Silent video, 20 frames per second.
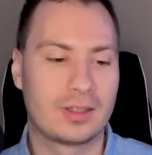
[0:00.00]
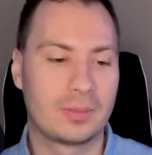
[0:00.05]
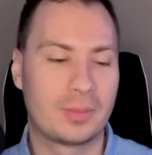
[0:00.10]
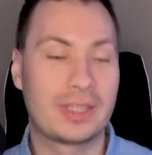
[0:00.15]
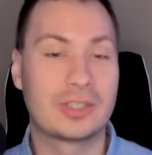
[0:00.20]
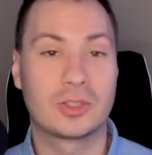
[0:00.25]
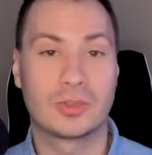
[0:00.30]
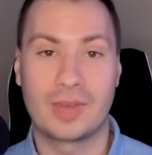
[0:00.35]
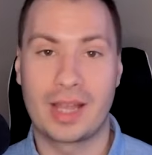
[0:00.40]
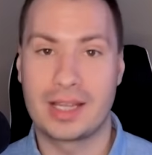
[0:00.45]

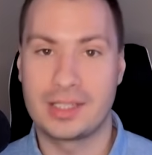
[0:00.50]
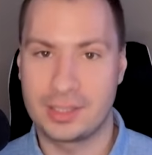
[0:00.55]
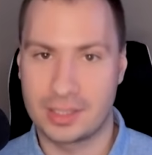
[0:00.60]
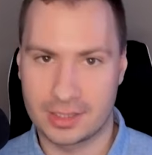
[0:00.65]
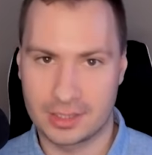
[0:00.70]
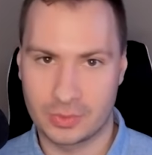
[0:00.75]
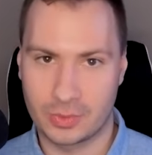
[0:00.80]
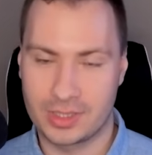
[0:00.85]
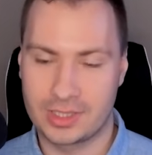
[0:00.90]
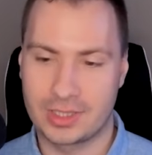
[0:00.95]
Pennsylvania,
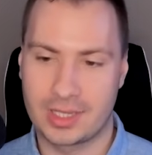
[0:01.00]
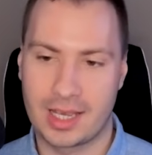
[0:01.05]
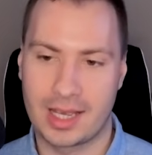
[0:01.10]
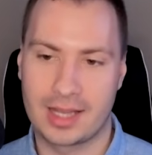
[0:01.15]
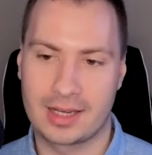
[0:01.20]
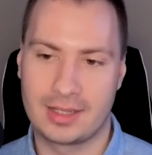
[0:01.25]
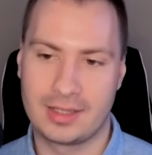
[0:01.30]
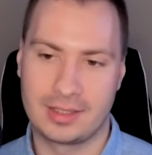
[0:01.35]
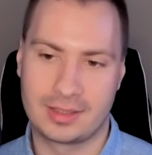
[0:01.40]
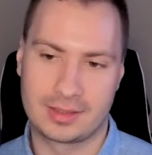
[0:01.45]
as we
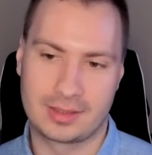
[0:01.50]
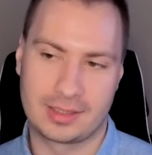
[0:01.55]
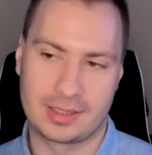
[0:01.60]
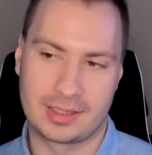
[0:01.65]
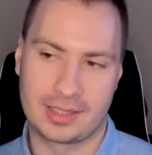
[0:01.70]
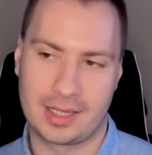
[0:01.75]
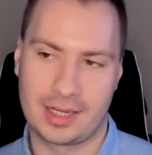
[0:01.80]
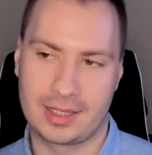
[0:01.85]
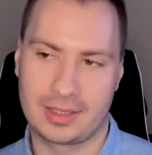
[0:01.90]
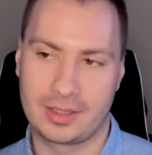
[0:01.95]
said
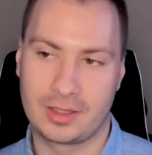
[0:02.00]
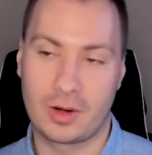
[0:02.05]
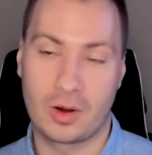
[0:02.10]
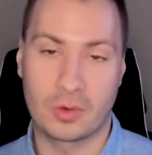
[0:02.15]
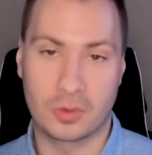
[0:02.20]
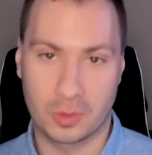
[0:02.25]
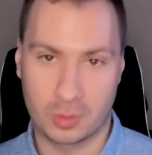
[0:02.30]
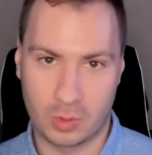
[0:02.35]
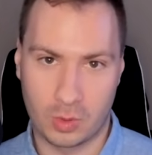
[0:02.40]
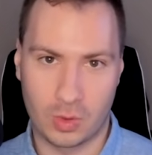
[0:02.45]
in
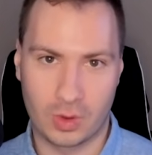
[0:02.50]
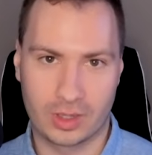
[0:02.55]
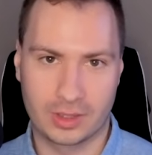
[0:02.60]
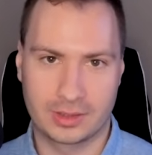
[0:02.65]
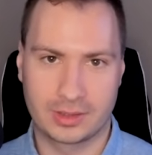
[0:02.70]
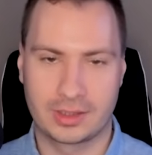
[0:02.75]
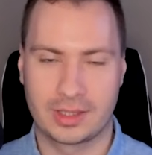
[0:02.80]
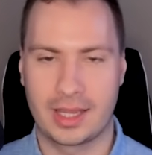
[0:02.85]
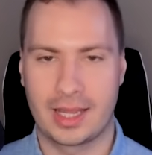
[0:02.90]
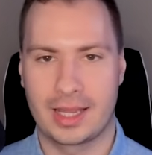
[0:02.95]
our report,
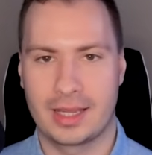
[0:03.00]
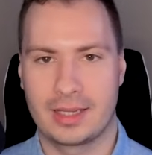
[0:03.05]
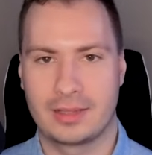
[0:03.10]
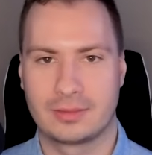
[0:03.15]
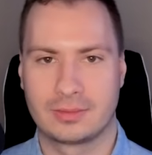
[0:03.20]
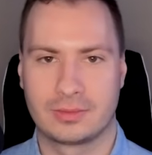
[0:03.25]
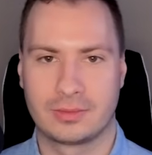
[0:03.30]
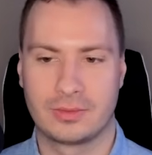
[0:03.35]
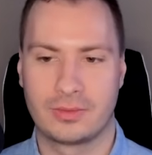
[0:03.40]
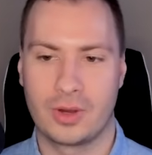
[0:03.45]

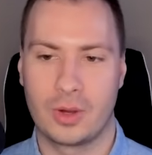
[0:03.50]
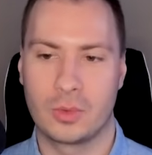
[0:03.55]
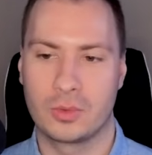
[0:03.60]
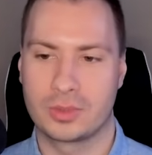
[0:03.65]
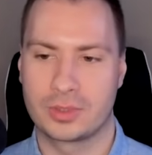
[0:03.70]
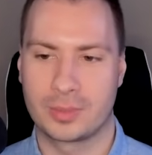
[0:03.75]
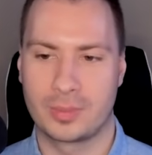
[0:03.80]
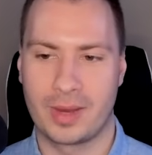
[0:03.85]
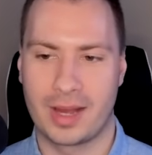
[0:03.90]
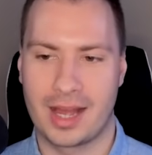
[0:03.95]
they
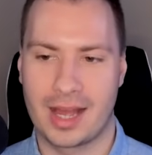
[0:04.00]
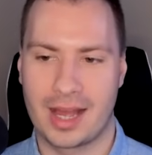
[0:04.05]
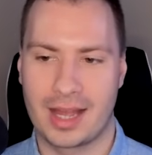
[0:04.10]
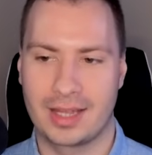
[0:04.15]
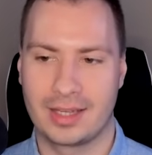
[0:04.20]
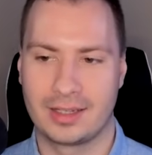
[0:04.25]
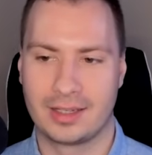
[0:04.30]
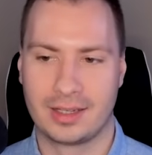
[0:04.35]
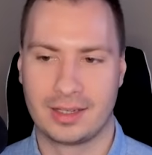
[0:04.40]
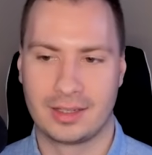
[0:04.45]
vote
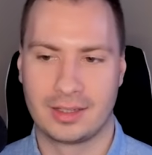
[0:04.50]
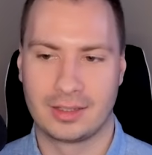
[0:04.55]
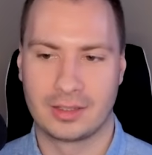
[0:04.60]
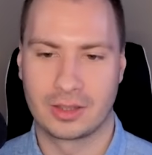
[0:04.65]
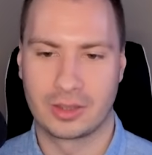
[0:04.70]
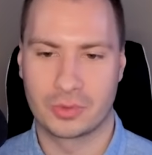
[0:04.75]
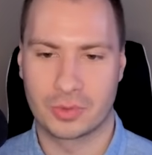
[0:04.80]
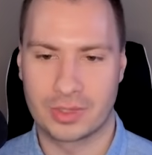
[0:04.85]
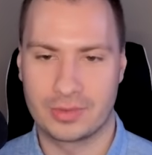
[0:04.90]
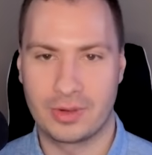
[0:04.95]
by
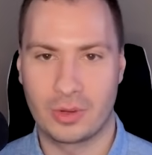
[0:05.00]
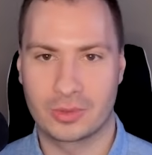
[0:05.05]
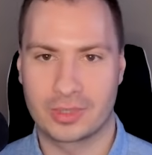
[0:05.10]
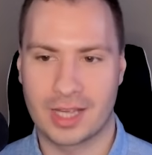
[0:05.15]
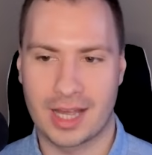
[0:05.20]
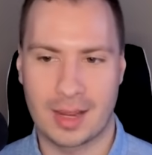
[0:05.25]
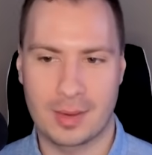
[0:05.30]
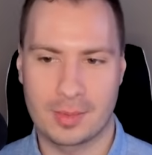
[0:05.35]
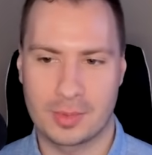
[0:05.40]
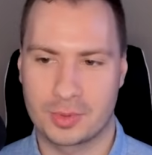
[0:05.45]
three vote
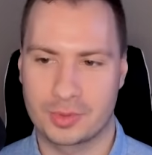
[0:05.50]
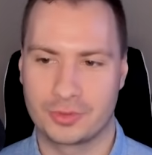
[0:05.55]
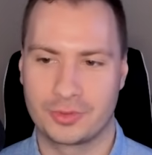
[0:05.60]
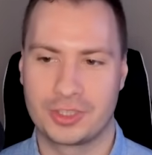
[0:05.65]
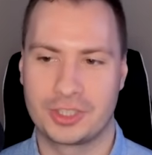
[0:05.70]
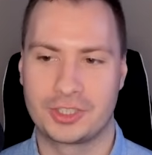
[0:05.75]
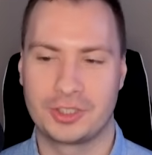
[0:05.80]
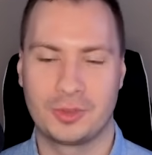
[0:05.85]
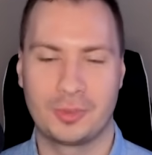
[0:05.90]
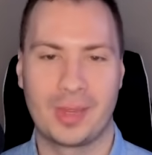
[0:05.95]
types,
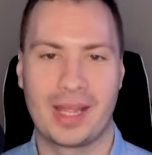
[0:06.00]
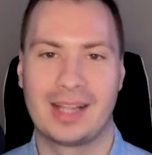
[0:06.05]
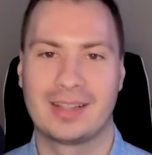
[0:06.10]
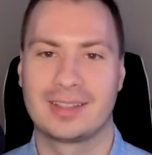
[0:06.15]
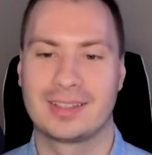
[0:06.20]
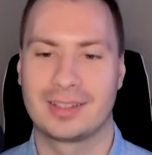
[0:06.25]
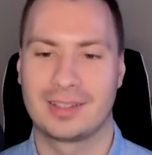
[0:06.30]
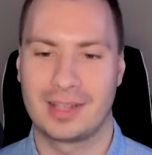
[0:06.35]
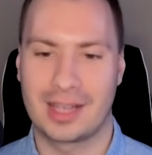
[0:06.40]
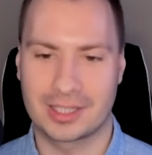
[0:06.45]
provisional mail
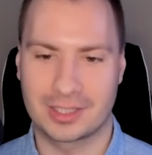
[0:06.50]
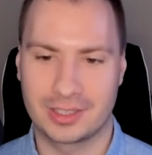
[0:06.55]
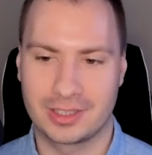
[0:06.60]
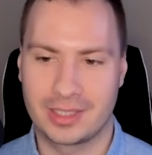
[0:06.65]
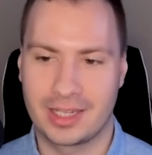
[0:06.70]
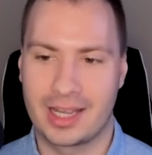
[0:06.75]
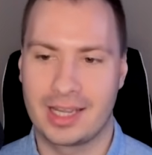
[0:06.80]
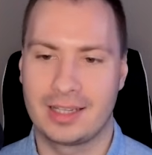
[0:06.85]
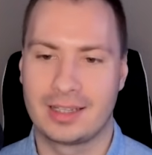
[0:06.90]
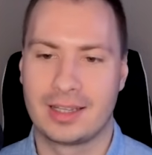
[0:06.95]
and election
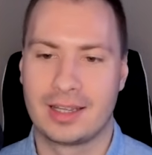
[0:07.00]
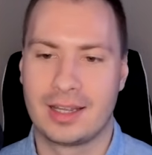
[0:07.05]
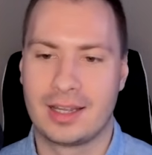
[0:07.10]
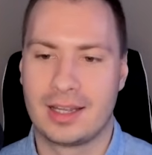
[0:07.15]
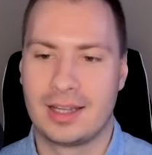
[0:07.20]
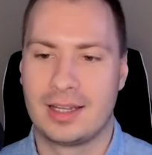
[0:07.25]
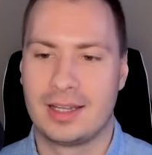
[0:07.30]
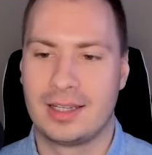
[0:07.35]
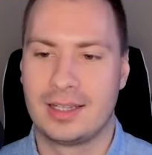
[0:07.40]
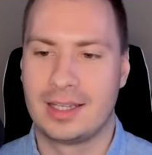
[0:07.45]
day.
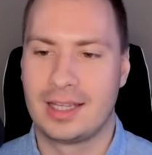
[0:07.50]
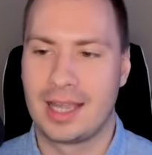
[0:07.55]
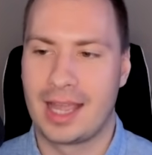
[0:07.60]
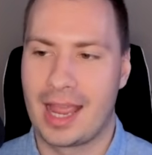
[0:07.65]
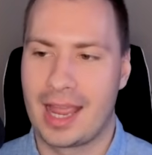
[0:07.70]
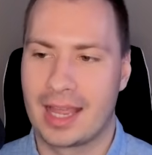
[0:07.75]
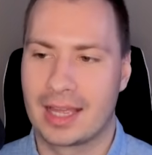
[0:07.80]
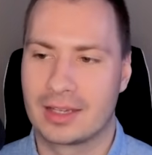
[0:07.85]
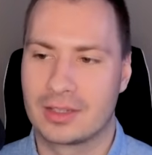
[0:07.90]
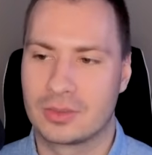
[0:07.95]

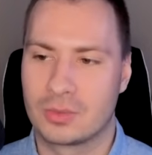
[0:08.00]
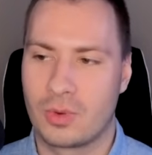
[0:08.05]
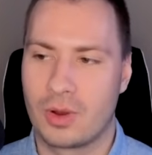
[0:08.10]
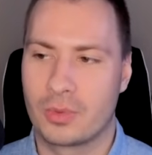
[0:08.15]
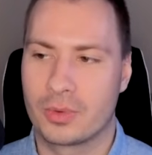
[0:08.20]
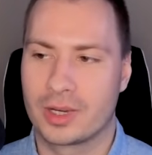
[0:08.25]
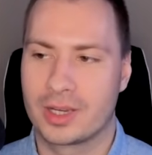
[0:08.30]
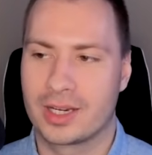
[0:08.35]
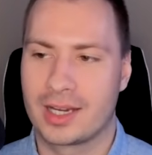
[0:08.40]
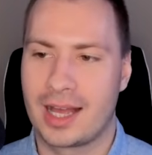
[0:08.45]
And
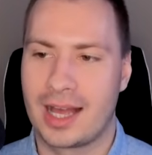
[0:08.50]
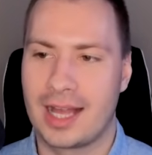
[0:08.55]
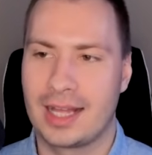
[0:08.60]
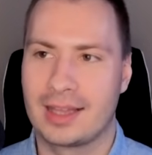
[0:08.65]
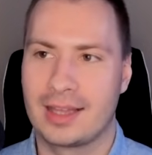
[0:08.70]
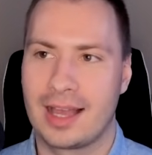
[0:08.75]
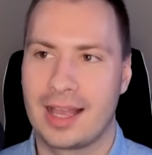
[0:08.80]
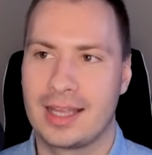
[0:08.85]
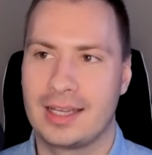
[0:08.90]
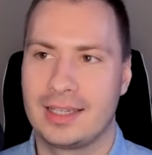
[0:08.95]
what we're going to
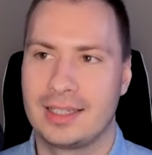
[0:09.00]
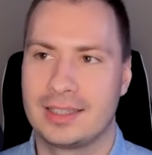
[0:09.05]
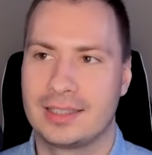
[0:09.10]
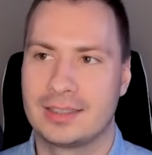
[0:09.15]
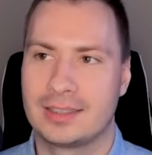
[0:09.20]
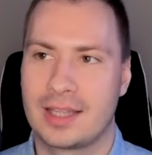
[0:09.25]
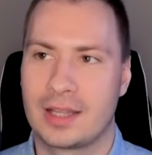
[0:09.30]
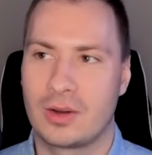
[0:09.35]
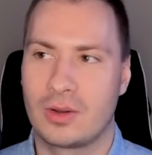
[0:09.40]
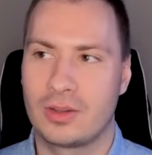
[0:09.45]
highlight
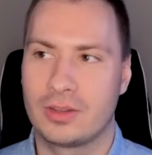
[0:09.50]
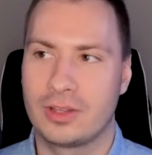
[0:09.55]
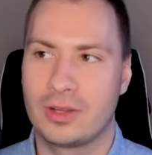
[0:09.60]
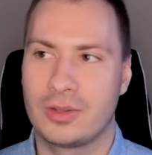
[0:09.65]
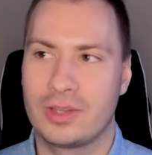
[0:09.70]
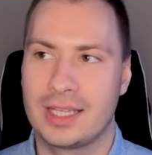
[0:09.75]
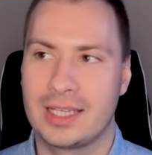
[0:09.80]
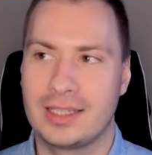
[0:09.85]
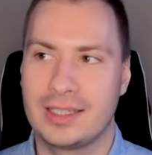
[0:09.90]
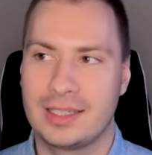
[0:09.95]
is that
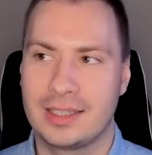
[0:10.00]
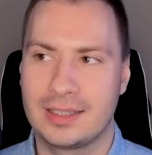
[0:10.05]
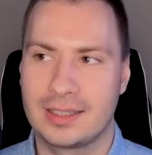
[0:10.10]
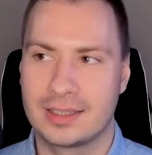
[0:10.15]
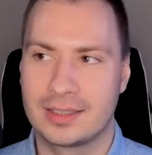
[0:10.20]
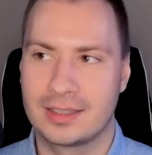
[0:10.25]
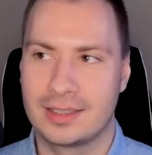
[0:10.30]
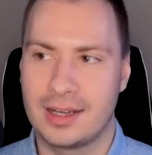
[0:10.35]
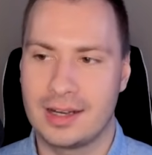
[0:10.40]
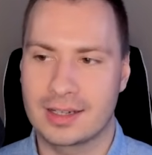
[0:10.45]
although they did
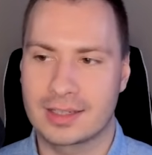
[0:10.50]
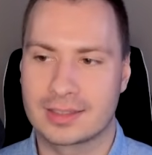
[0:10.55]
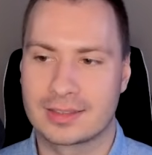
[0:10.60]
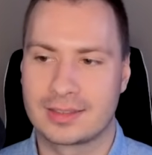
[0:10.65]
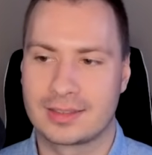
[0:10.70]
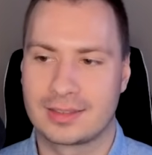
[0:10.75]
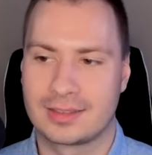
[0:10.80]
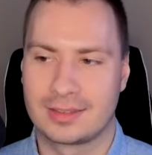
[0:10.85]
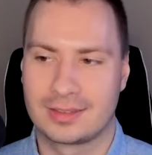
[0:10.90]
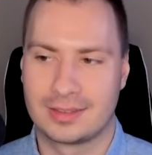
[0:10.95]

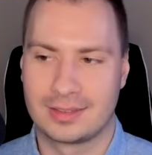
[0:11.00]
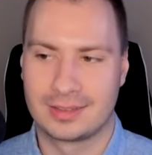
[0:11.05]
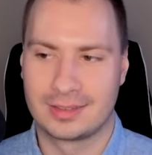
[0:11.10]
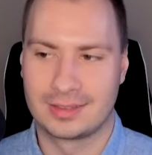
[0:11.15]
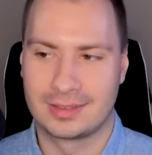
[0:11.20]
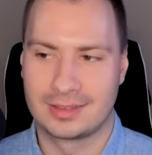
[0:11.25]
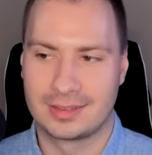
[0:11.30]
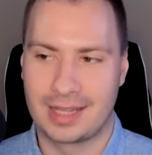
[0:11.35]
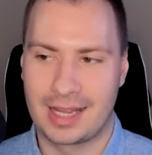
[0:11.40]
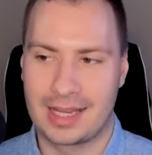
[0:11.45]
conduct
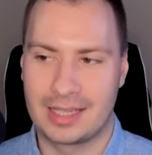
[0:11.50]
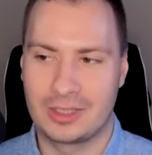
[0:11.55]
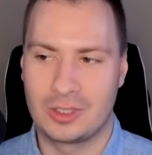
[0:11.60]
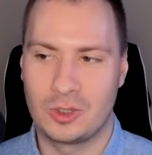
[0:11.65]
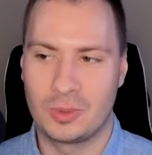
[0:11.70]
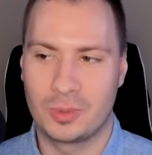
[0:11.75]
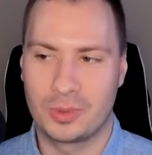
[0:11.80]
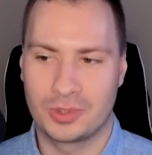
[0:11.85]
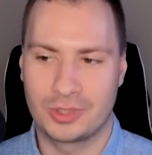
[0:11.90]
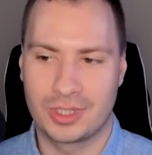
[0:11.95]
a
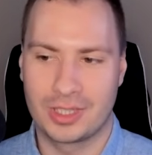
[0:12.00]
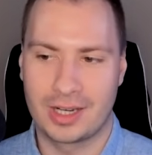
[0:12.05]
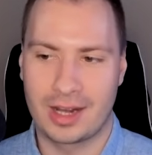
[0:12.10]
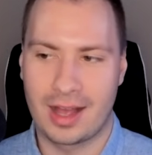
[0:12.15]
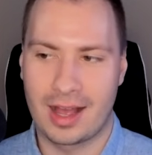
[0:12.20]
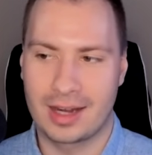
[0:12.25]
2%